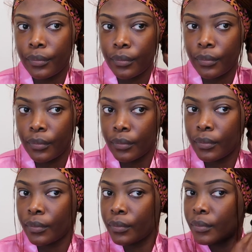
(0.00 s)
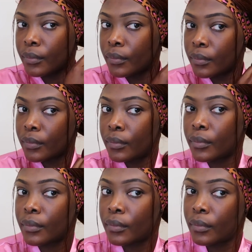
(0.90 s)

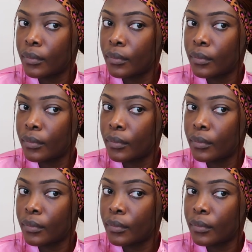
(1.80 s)
(silence)